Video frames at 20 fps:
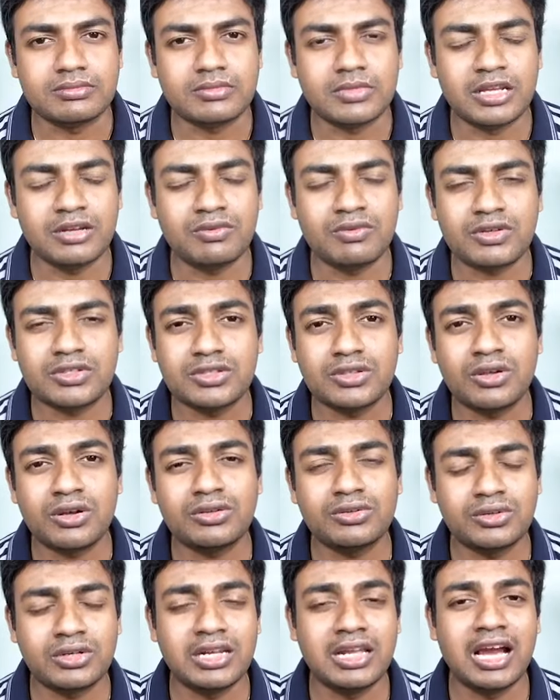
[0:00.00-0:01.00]
It was not
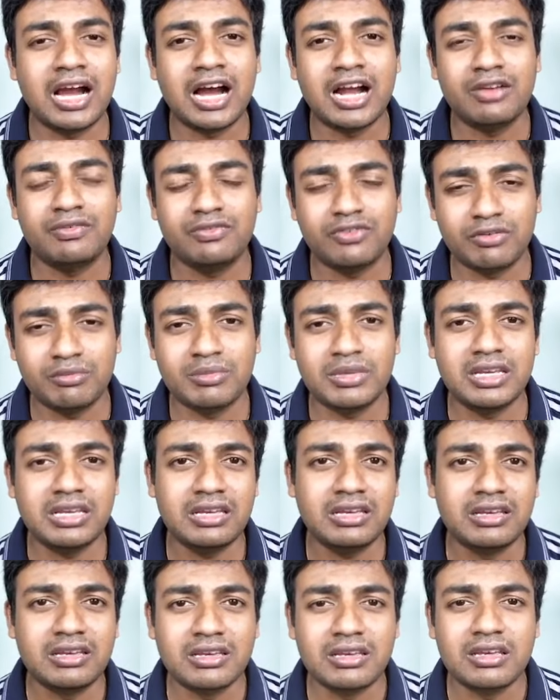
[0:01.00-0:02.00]
only hard for me,
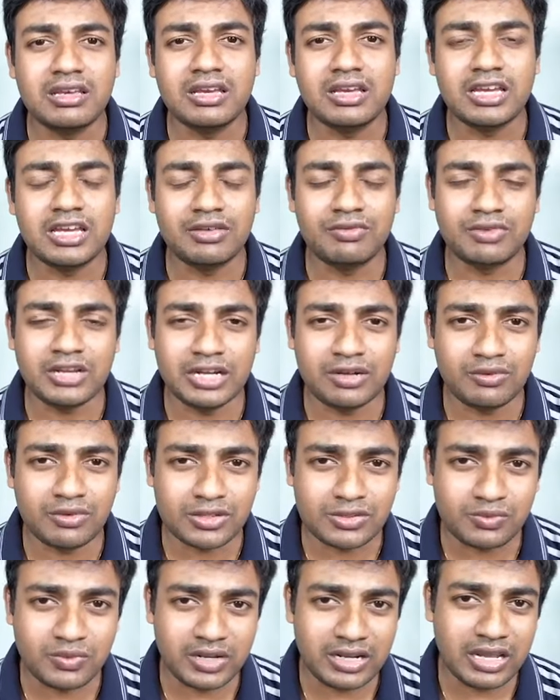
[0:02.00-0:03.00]
it was
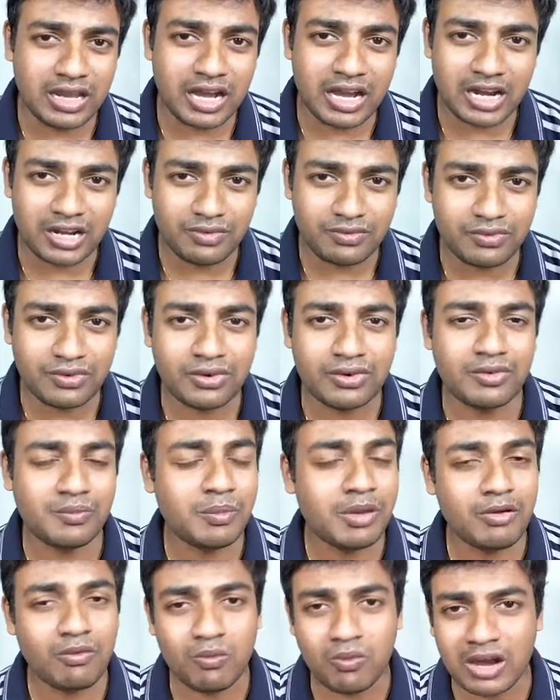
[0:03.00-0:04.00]
very hard for
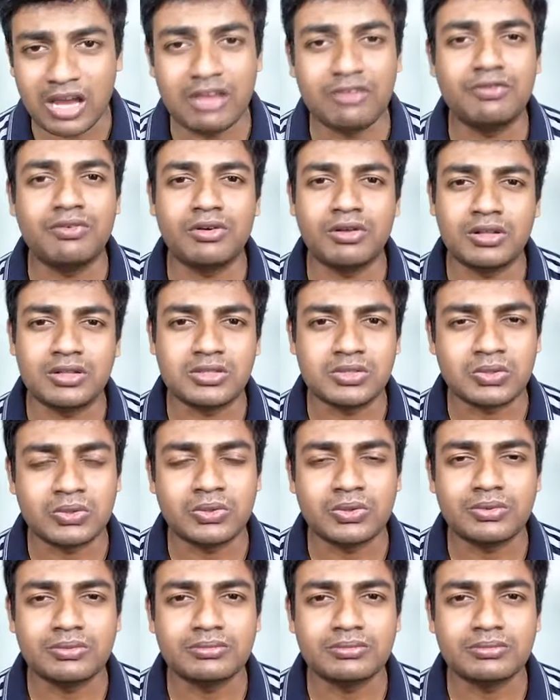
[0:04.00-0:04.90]
my wife also.